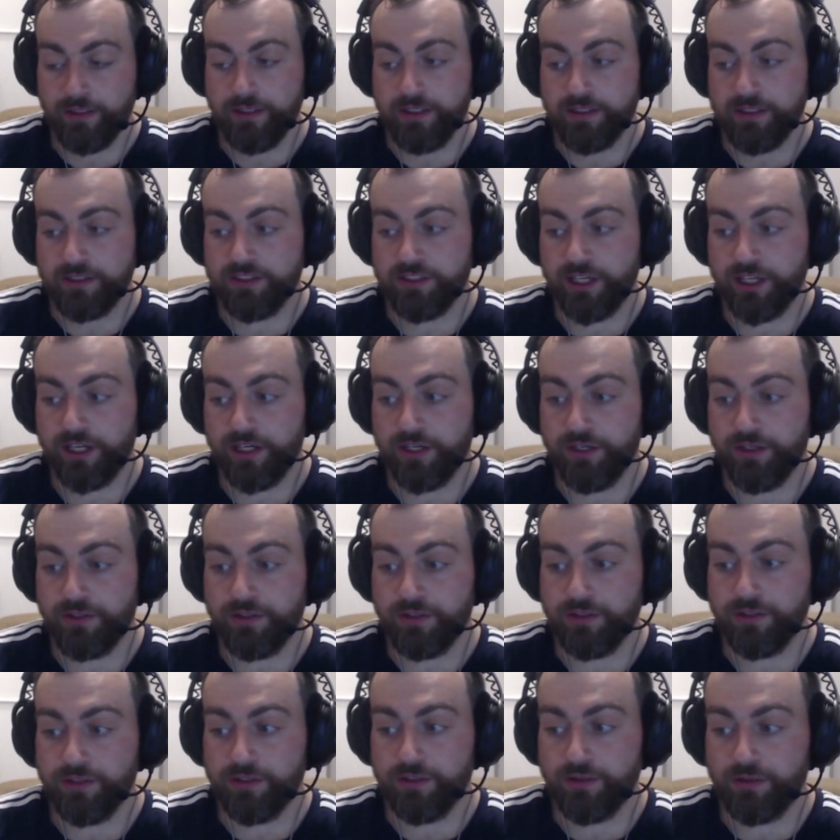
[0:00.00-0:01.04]
So,
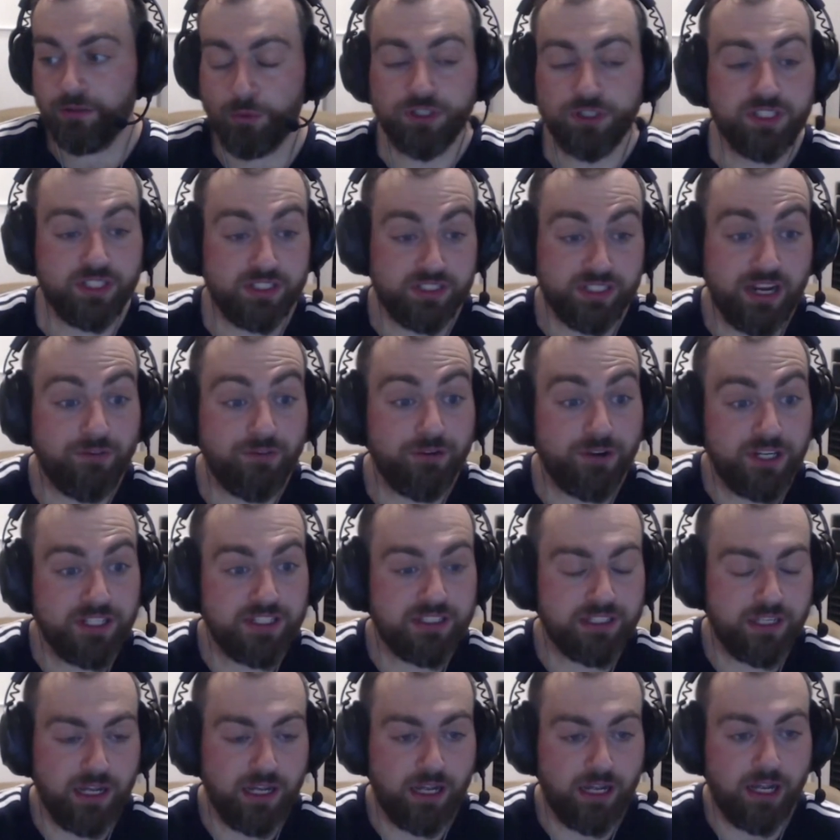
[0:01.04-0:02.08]
whereas the South Africans,
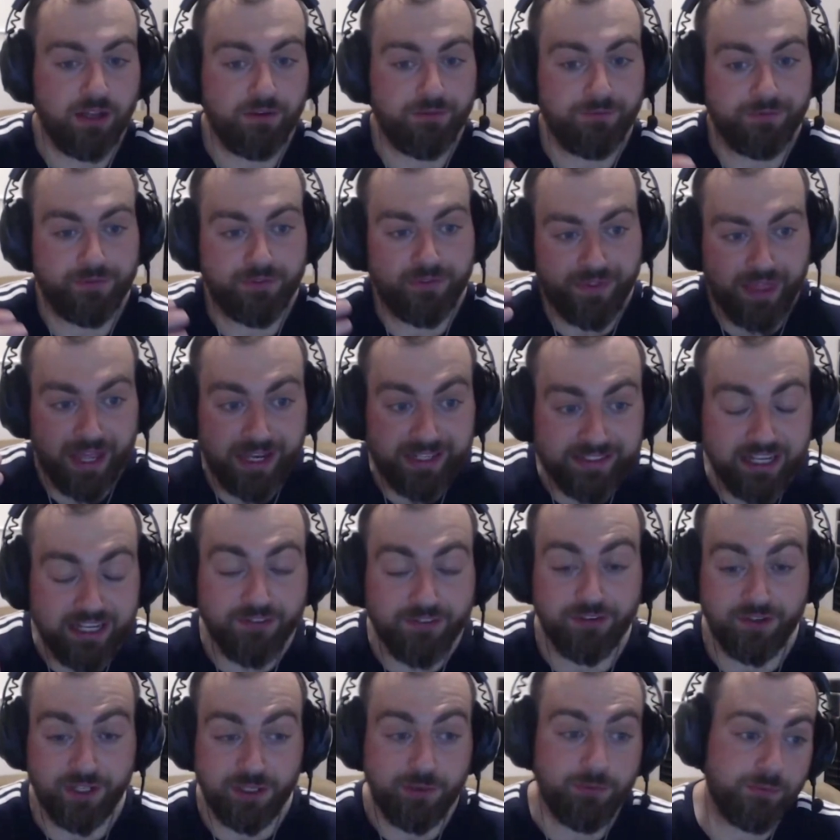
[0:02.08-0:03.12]
they
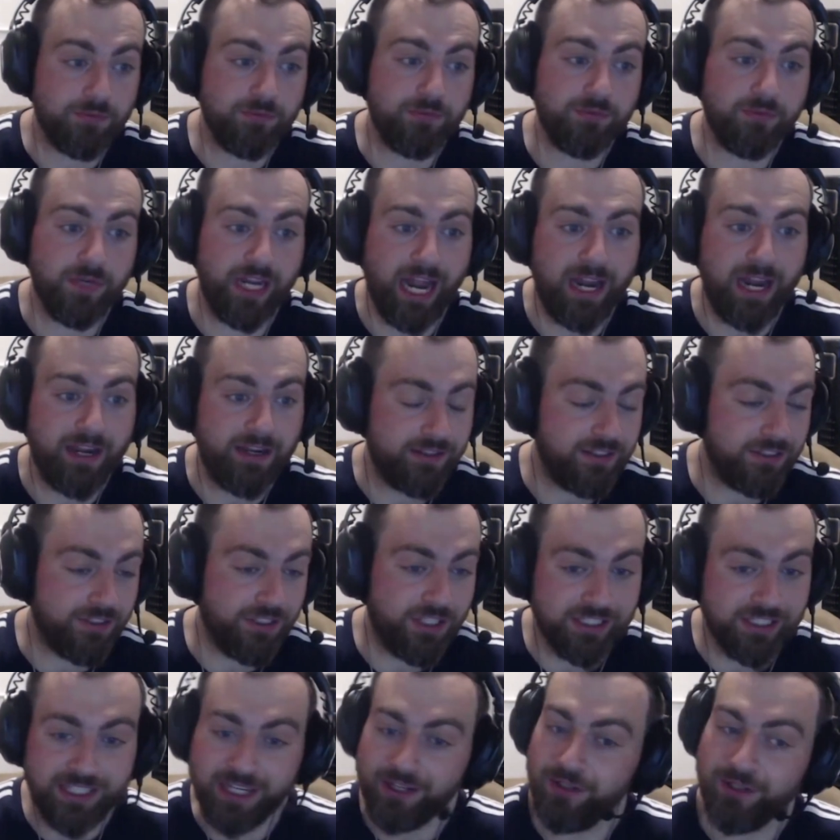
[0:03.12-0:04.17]
definitely, and you
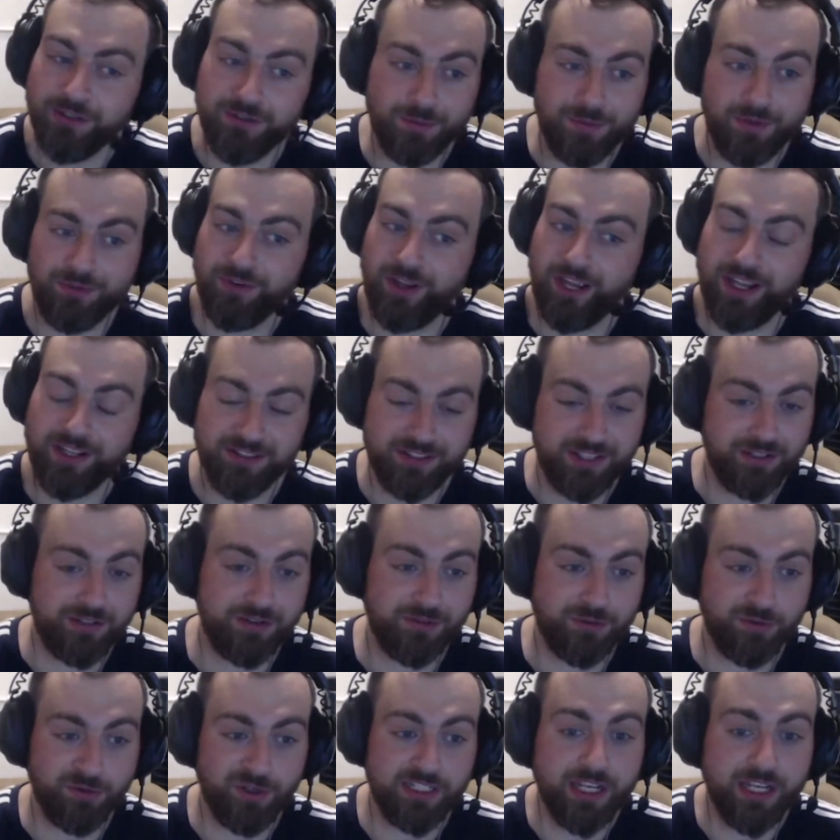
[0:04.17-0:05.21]
can tell this from the fans, tell this
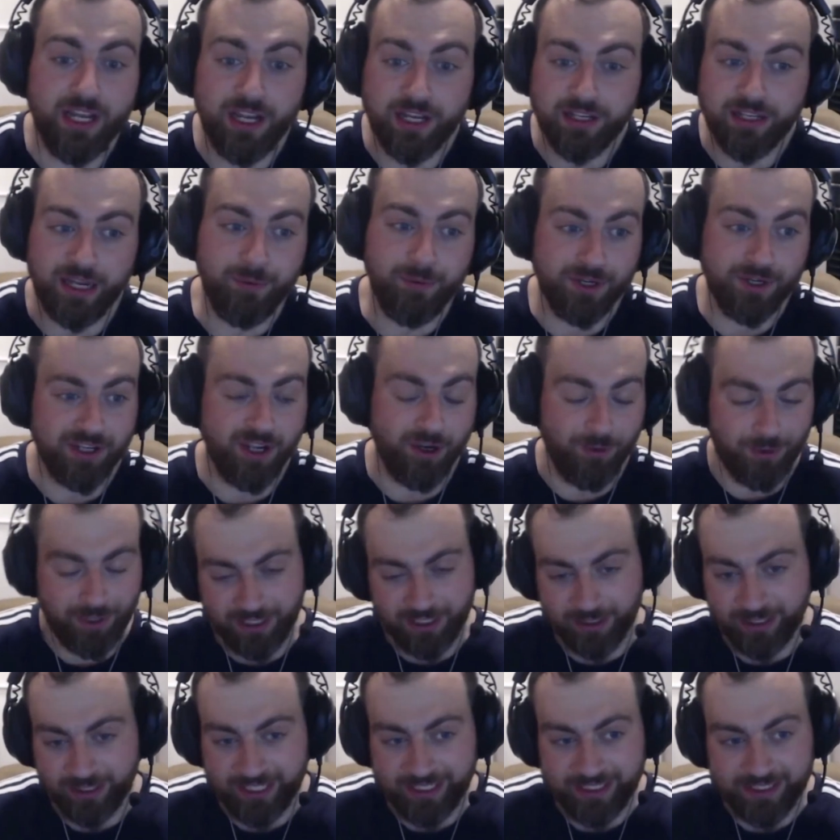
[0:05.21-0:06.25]
from the players, they want to go in and
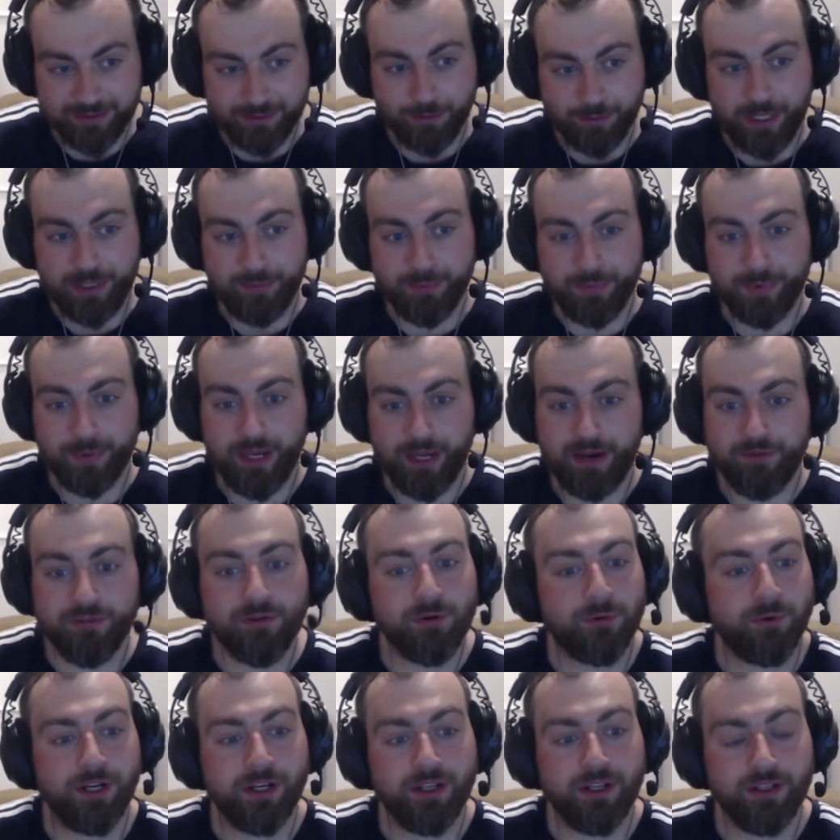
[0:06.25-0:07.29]
clean sweep
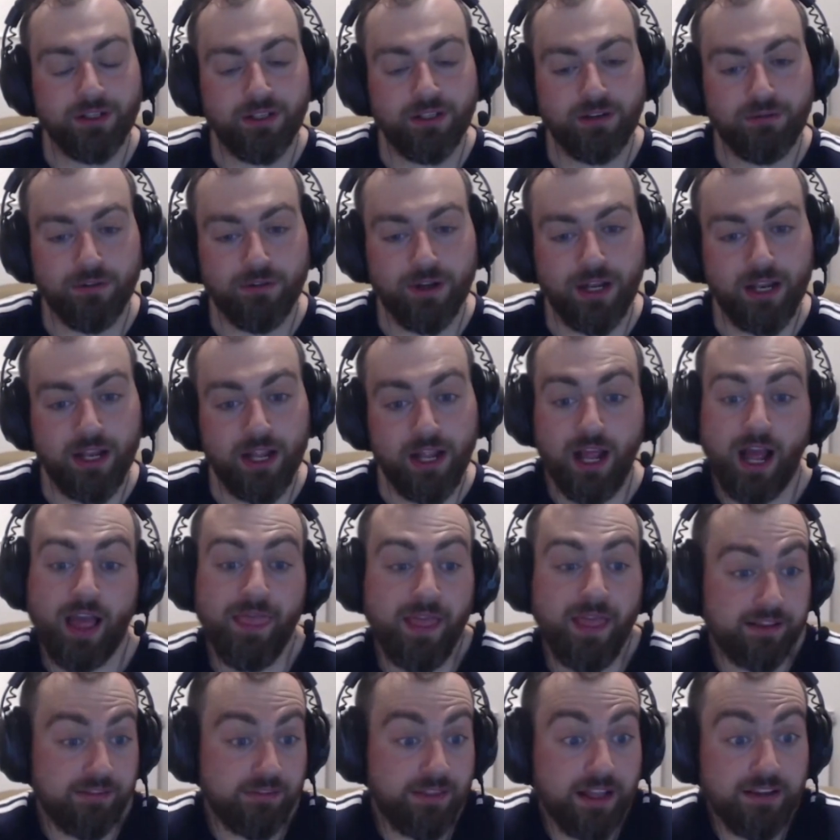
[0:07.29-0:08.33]
everyone, right? And
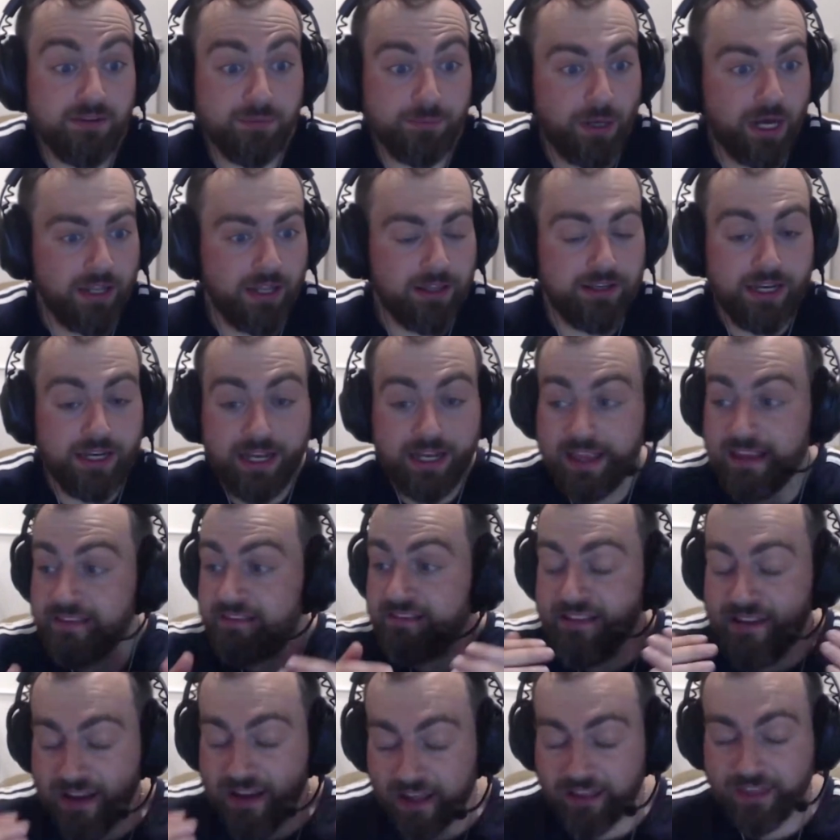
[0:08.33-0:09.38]
that's part of the, there's
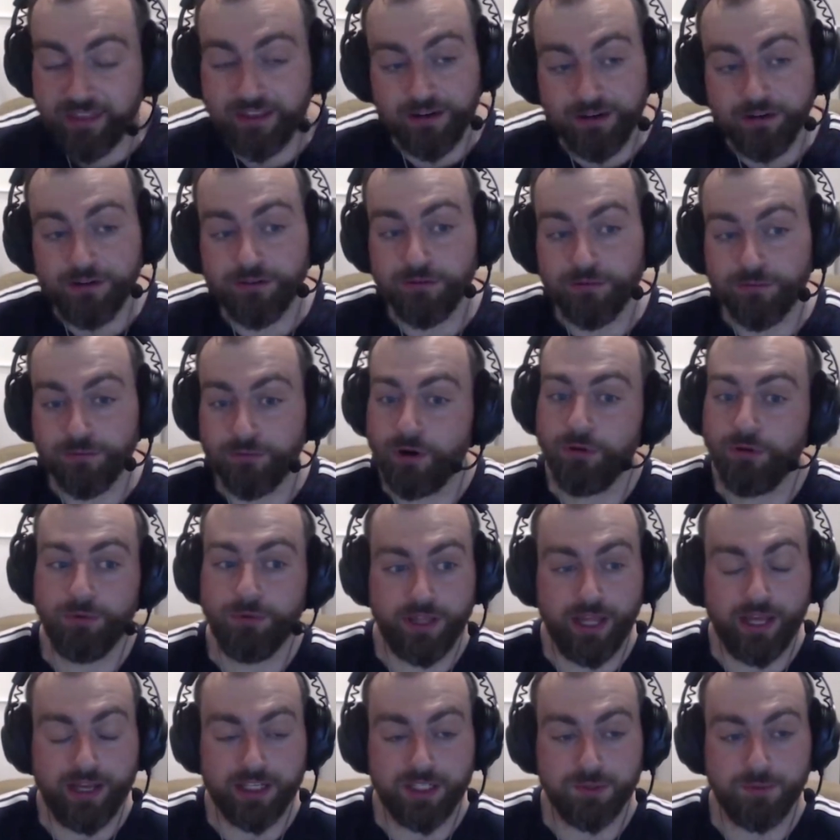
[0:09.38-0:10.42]
nothing wrong with
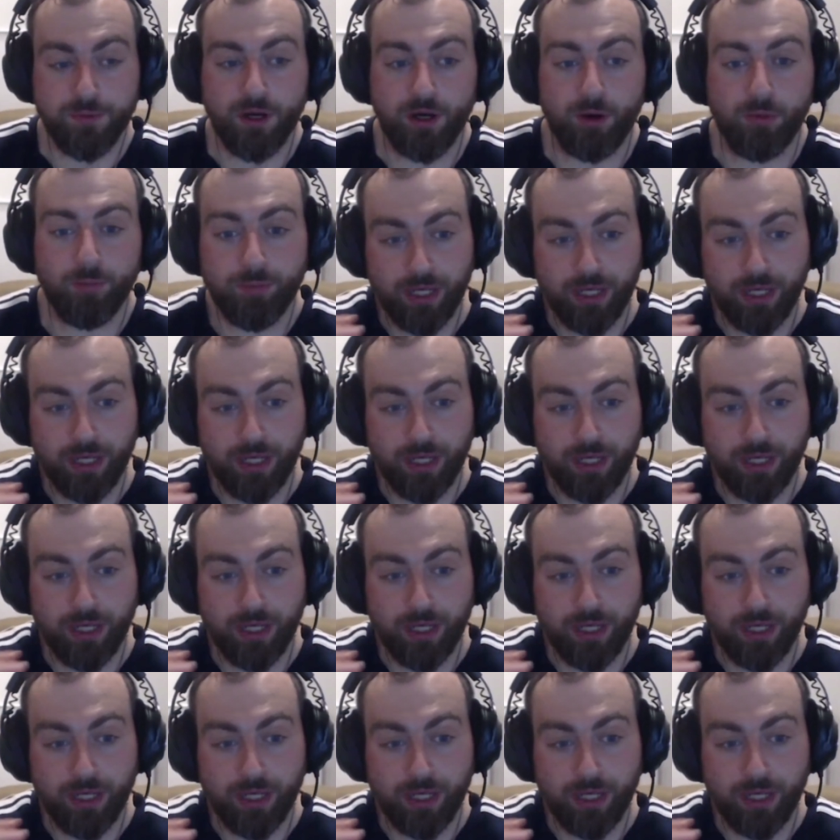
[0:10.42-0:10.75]
that as well.